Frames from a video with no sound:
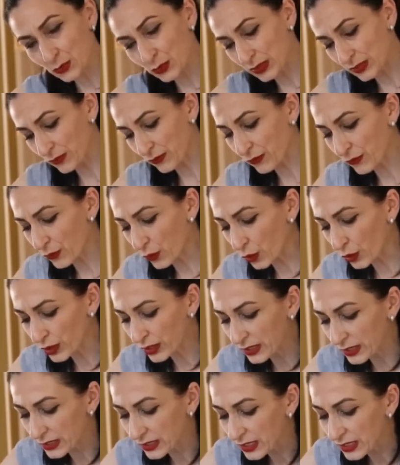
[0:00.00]
with
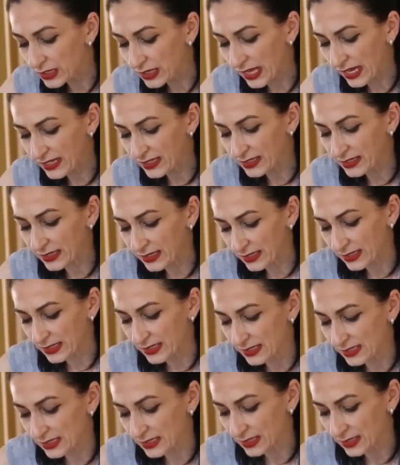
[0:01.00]
fork like
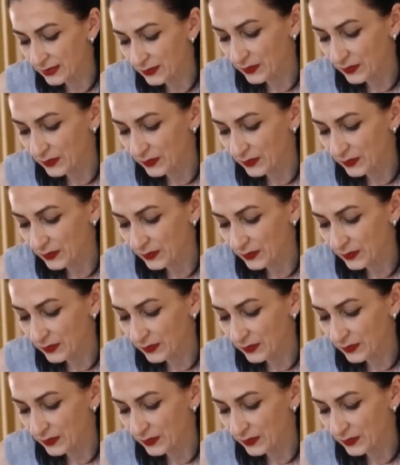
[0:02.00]
this,